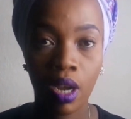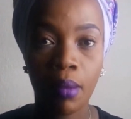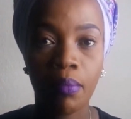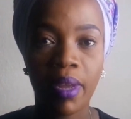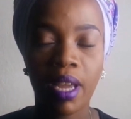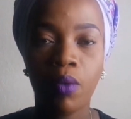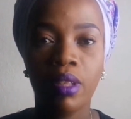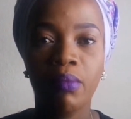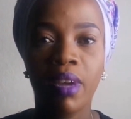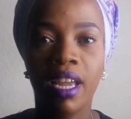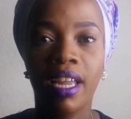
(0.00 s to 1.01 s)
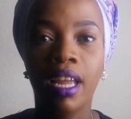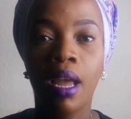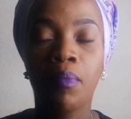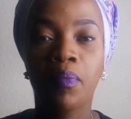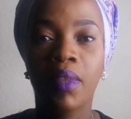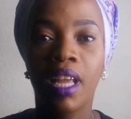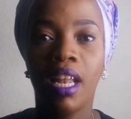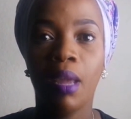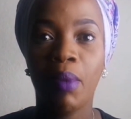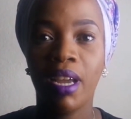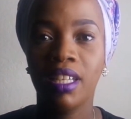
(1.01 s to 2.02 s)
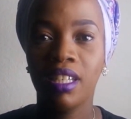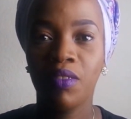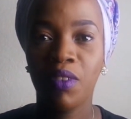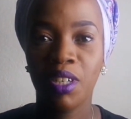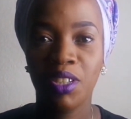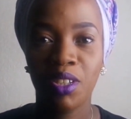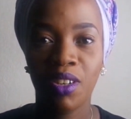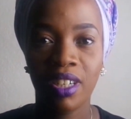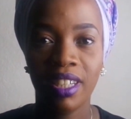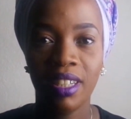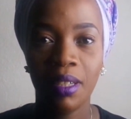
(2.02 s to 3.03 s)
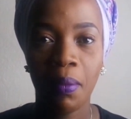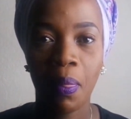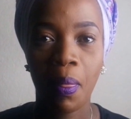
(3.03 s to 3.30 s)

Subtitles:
I'm back with my labor and delivery story.